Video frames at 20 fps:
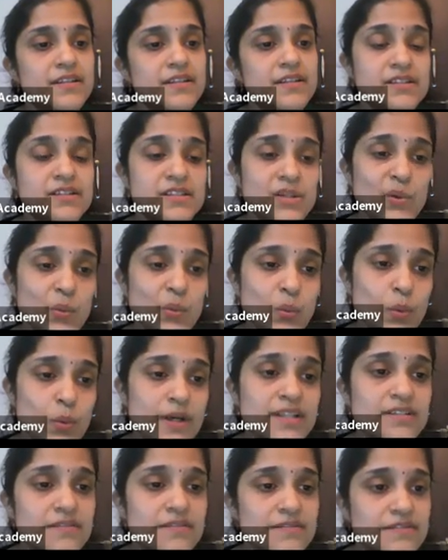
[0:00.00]
is the
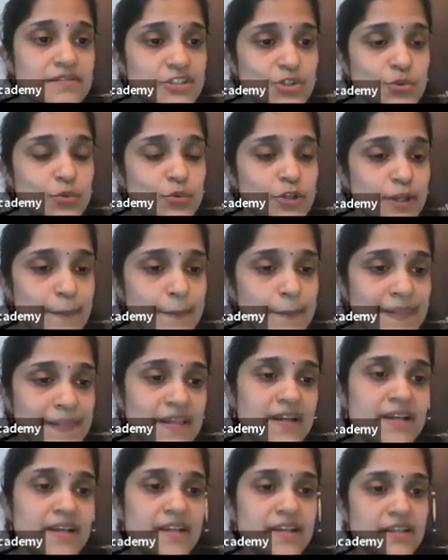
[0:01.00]
one which would
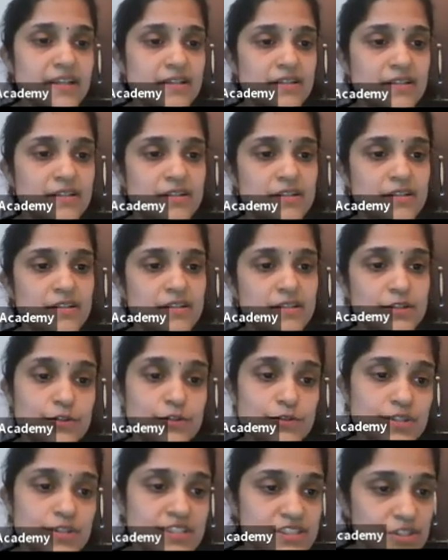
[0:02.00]
apply to
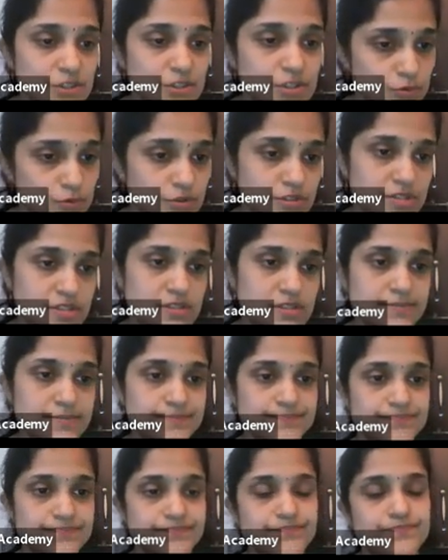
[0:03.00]
these goods.
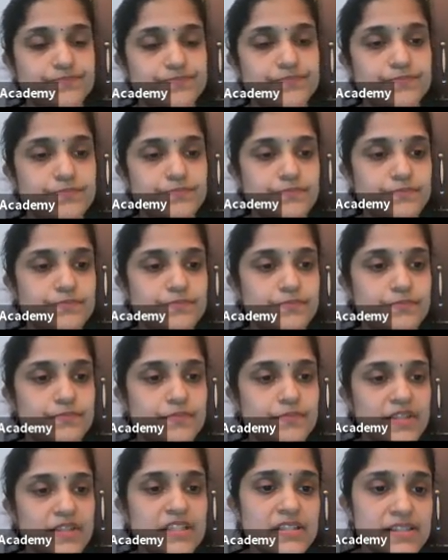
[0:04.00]

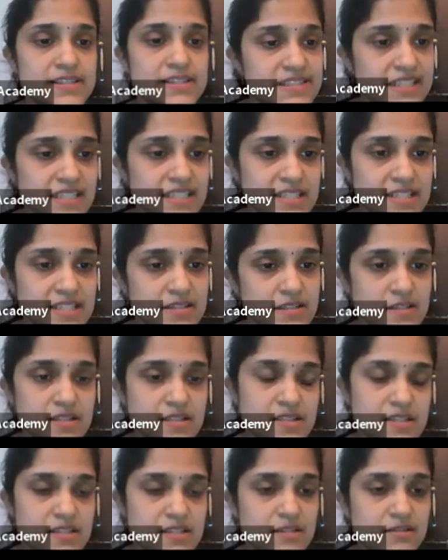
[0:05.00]
In this case, it
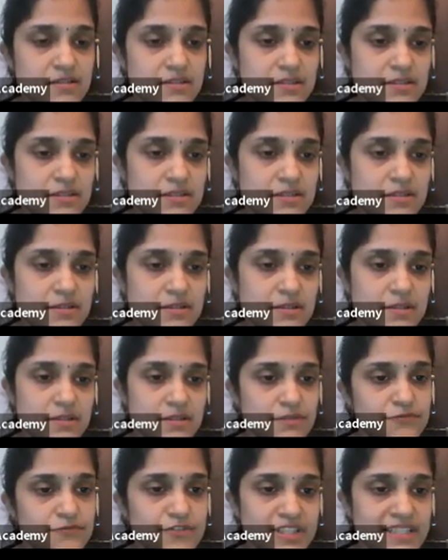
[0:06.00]
is
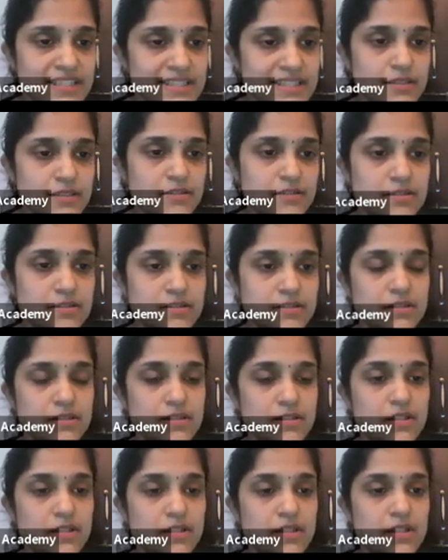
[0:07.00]
very clear.
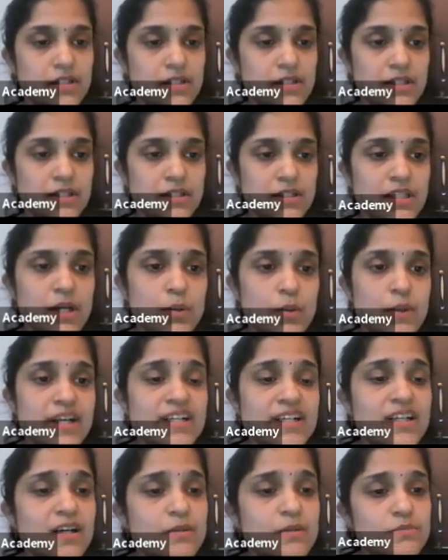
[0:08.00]
Now I
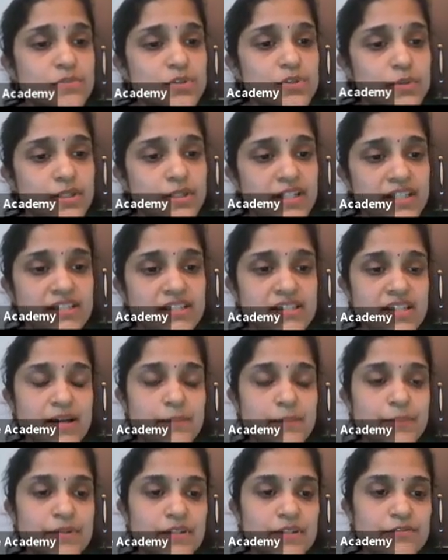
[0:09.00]
come to an
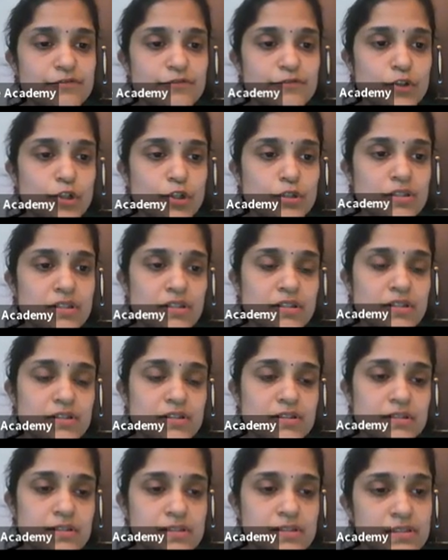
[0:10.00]
example for
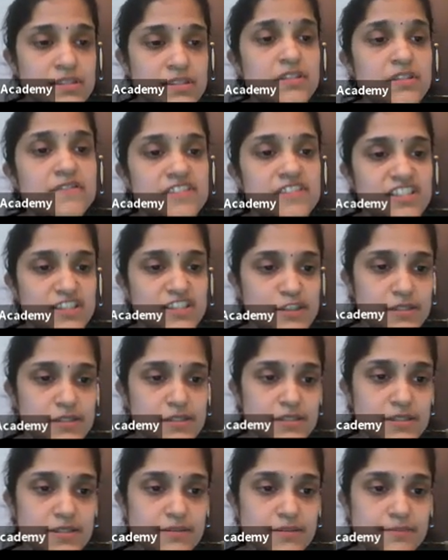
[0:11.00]

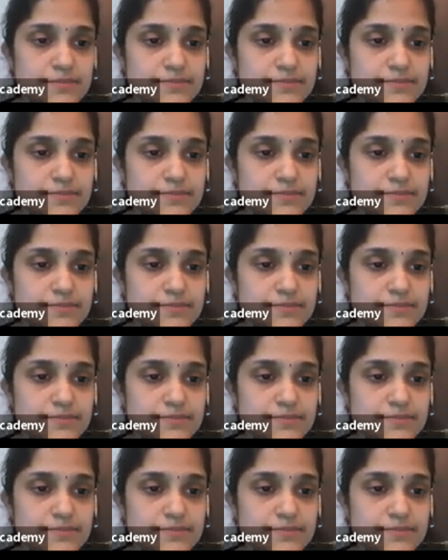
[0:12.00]
services.